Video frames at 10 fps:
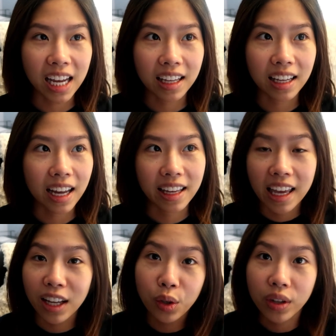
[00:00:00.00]
i i
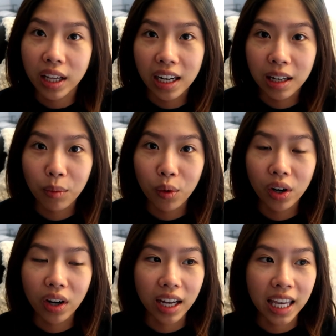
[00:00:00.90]
can't do that
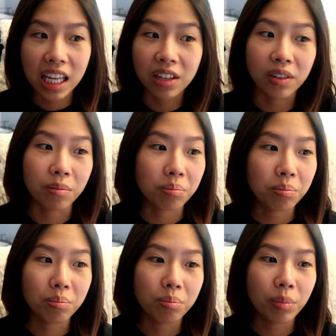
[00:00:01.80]
anymore i can't even
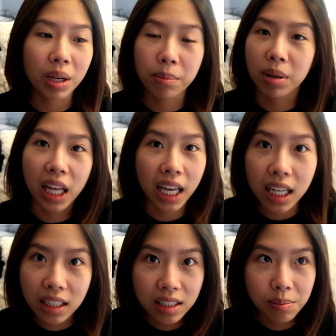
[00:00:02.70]
make
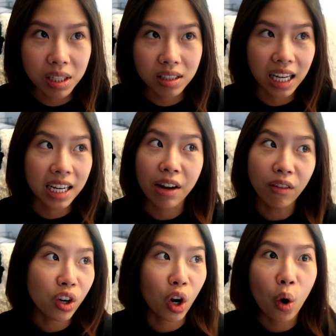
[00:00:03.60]
plans because i
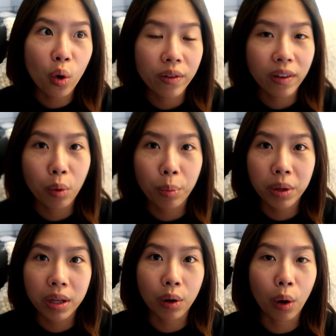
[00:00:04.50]
never know if i will
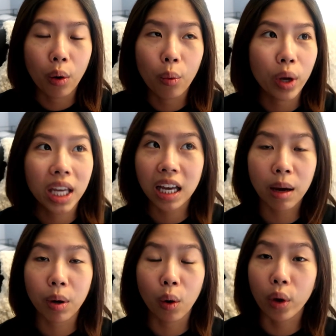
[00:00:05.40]
be waking
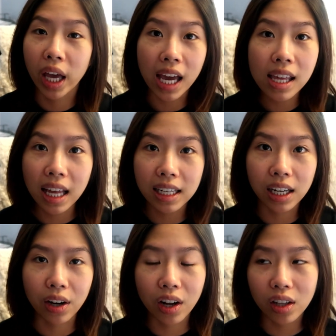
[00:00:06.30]
up okay that
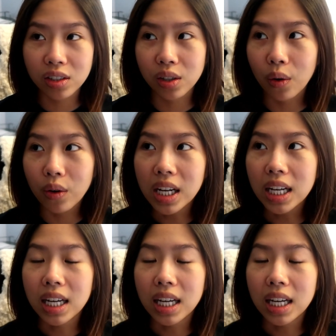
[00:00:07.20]
day or not so